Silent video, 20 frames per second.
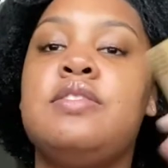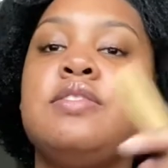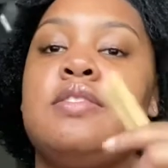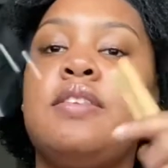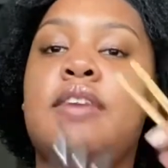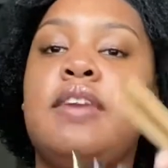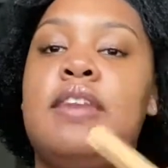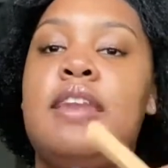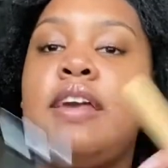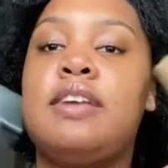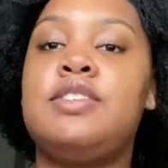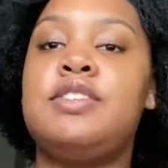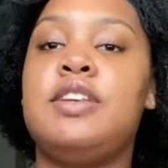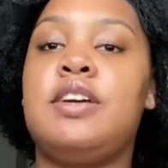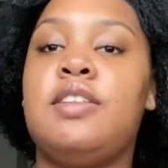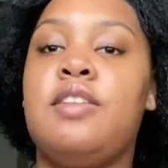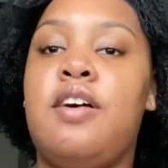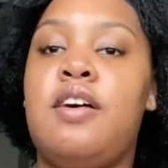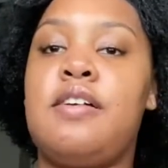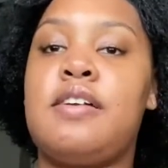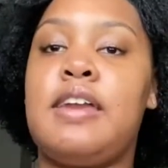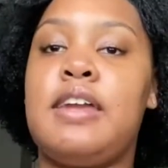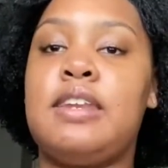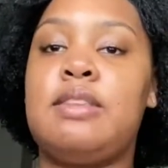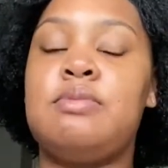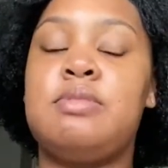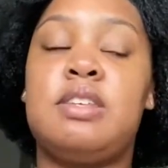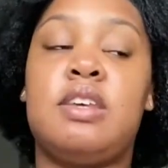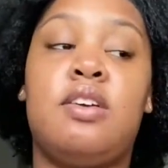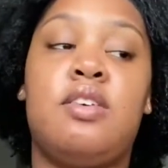they can actually elongate
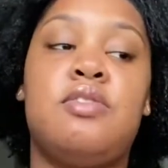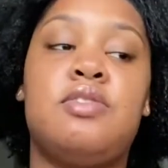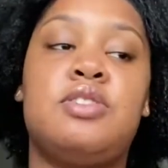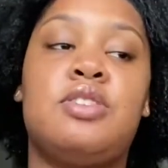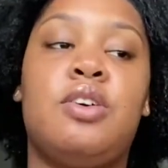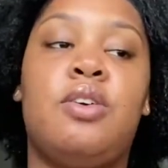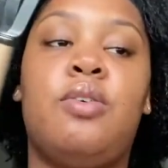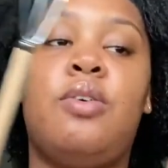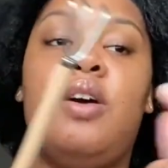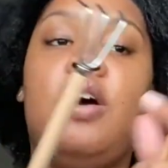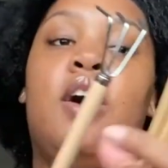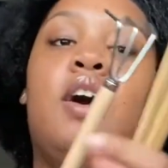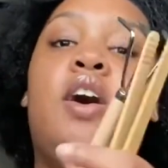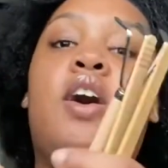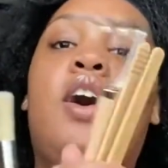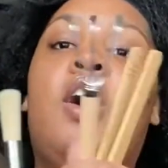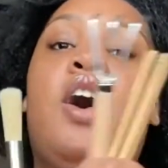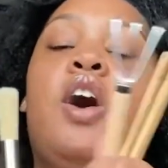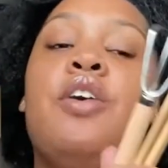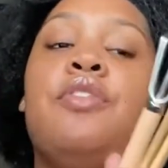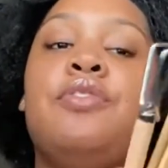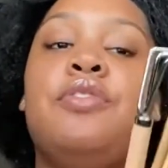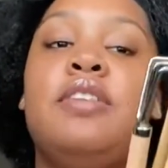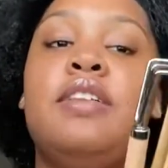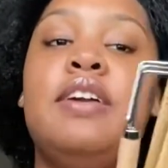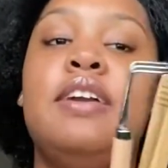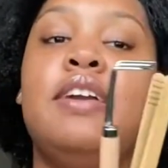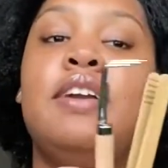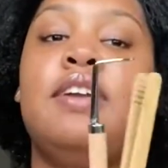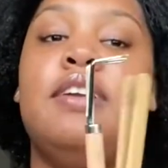themselves. So
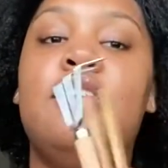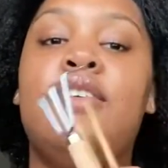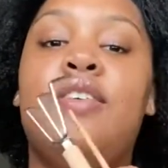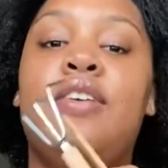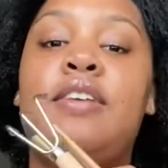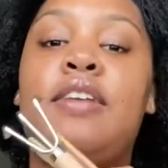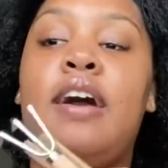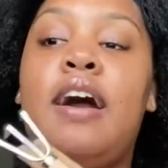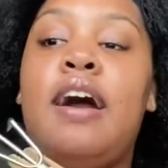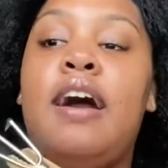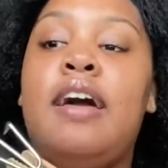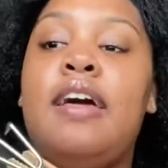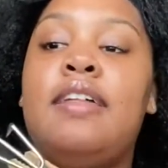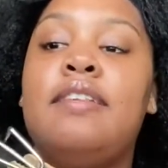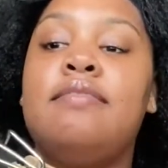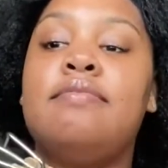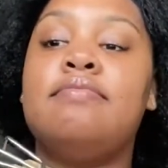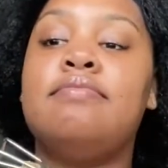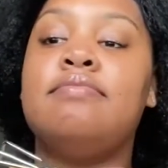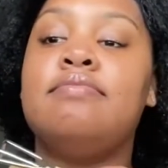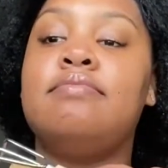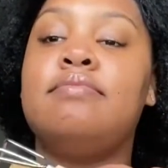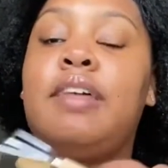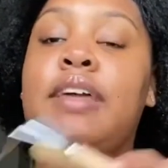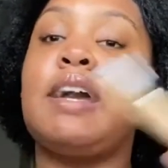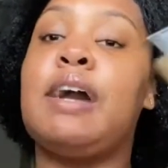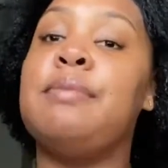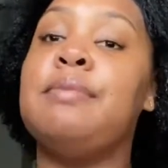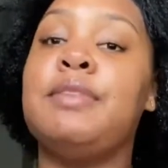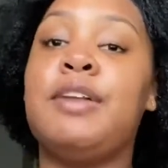hopefully, or not, like
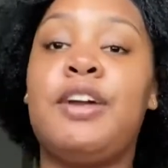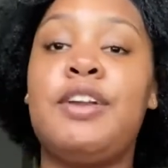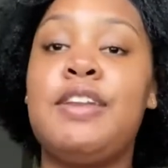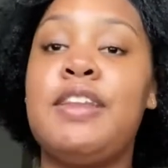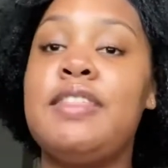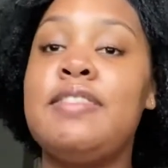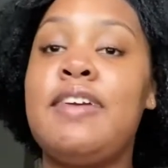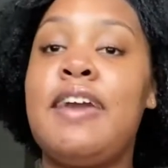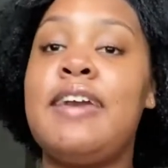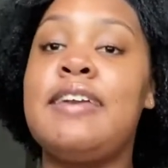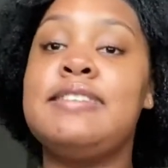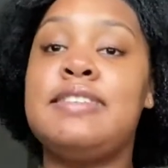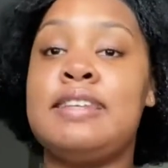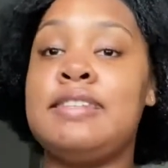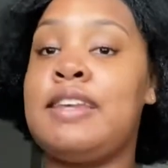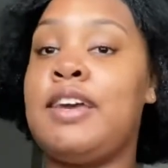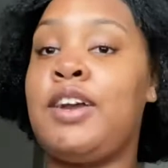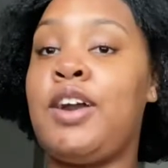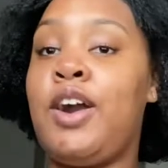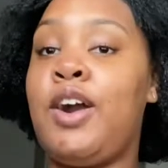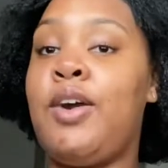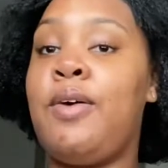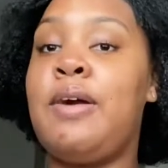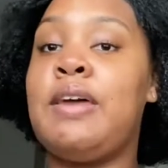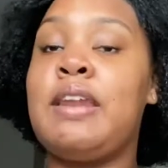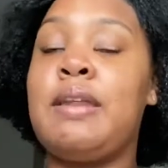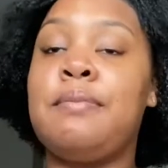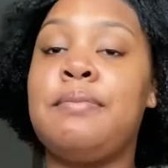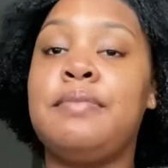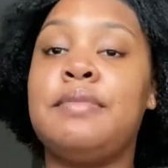I'm learning things as I go, and
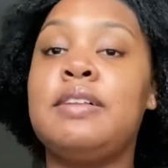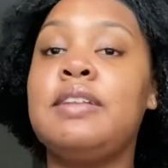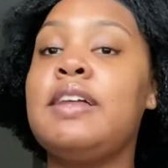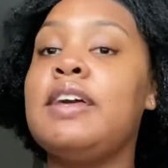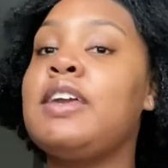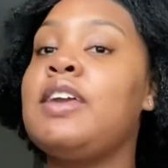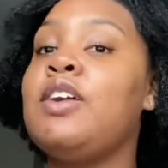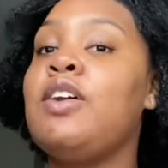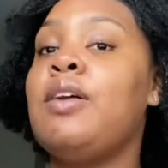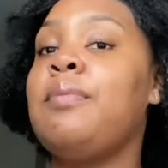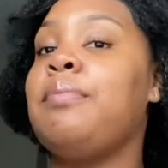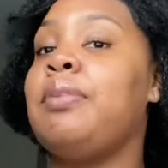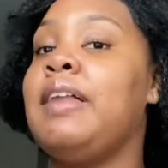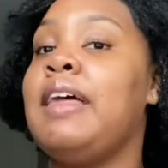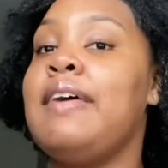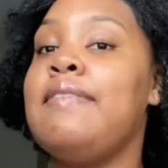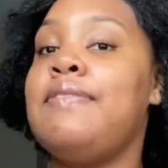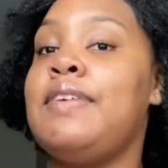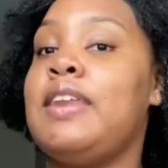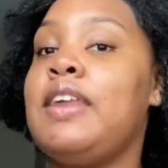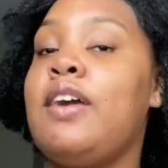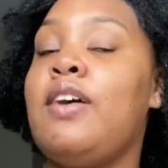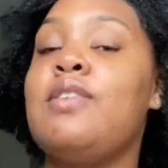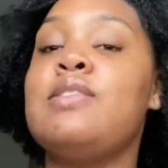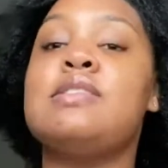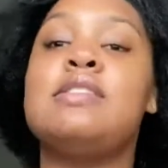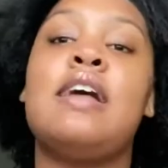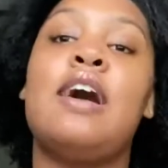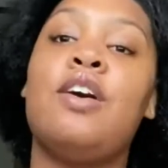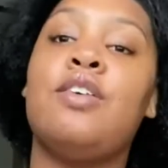I'm clicking on plant
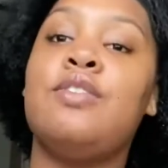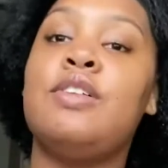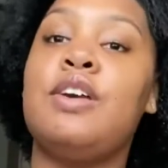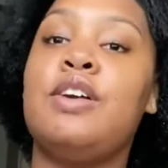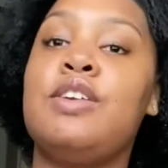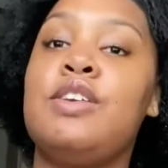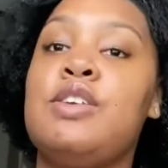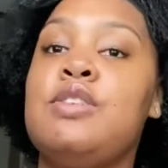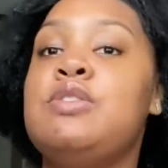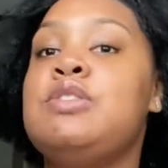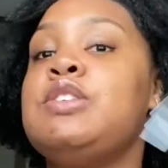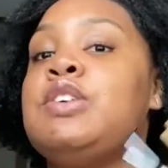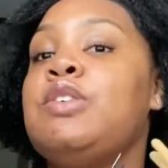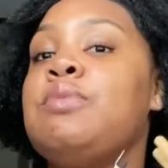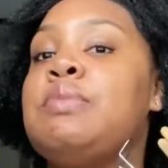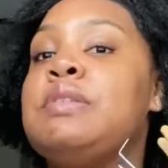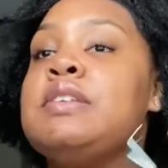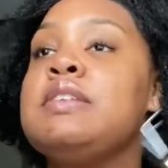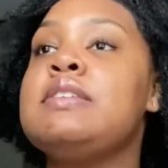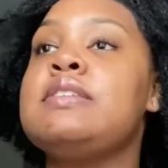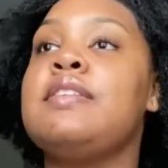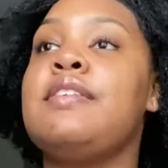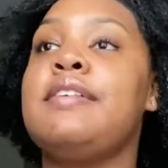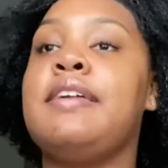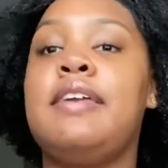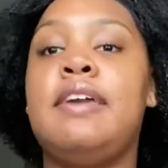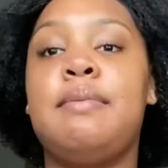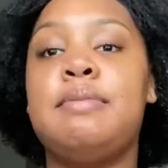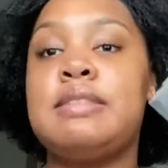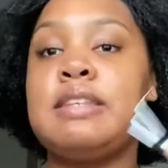videos, not only on YouTube, but just
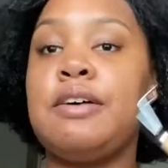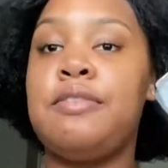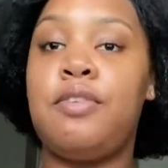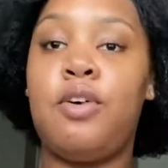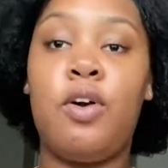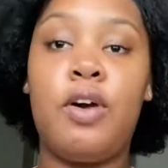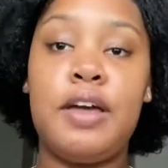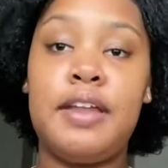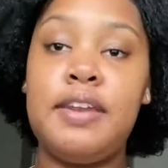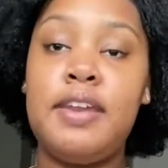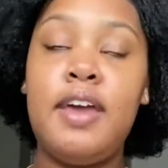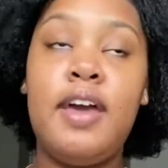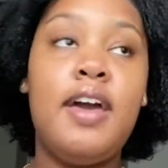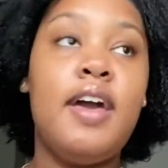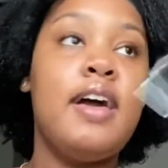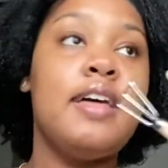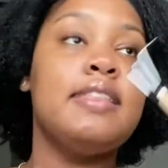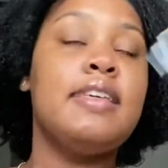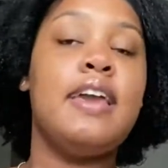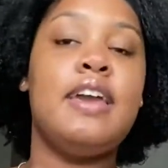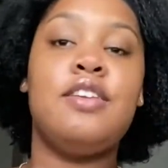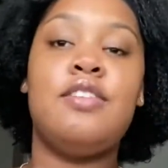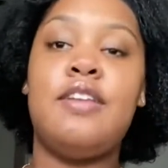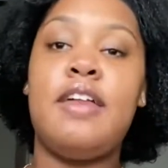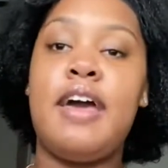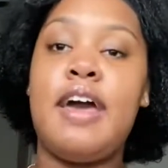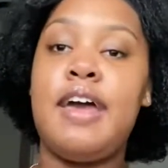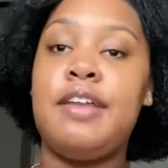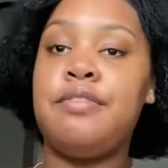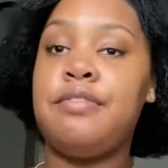looking up stuff on the
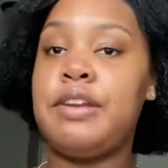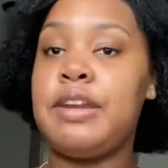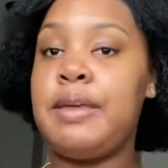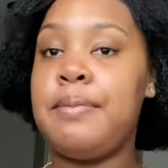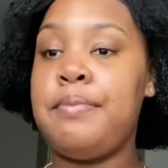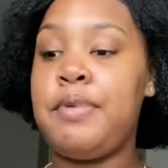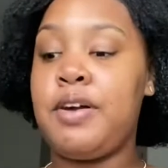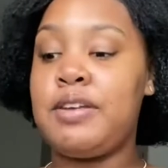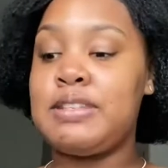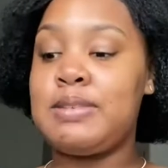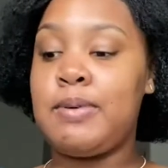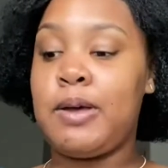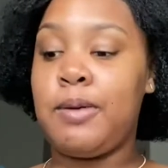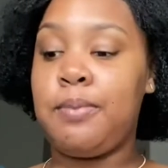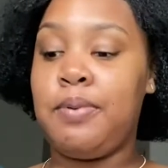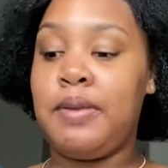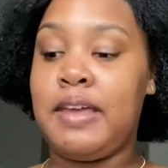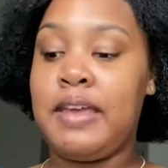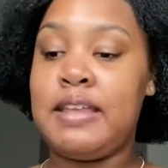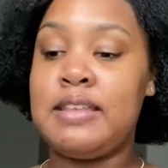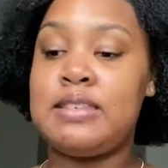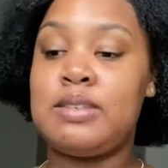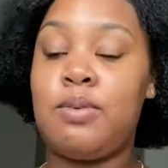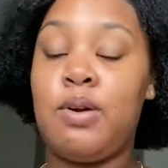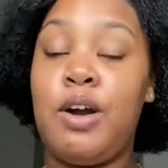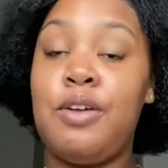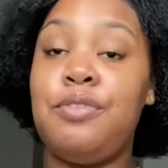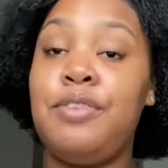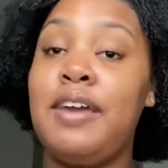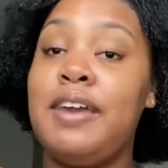internet and reading books about plants. So
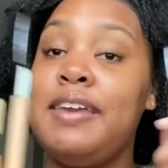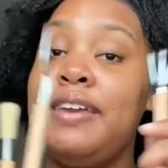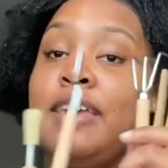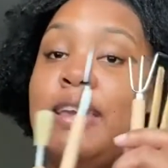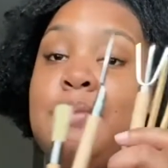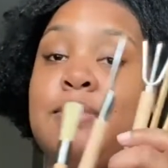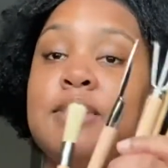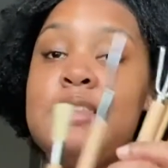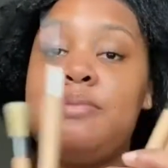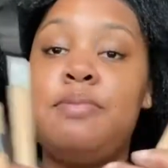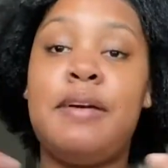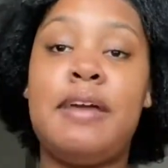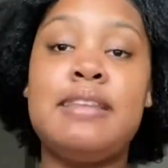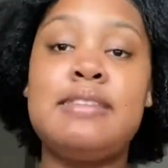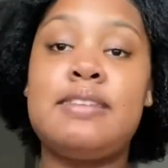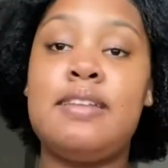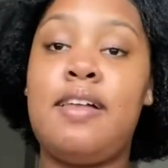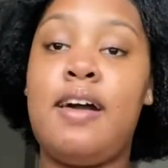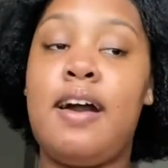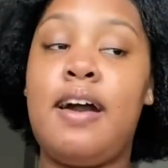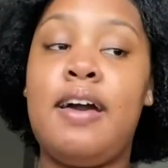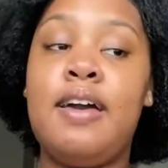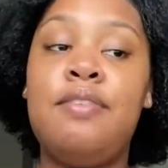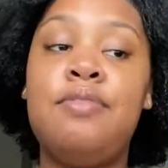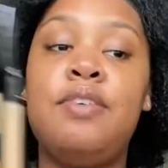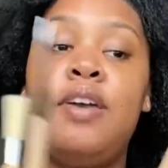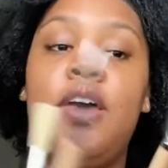hopefully I can keep these plants alive.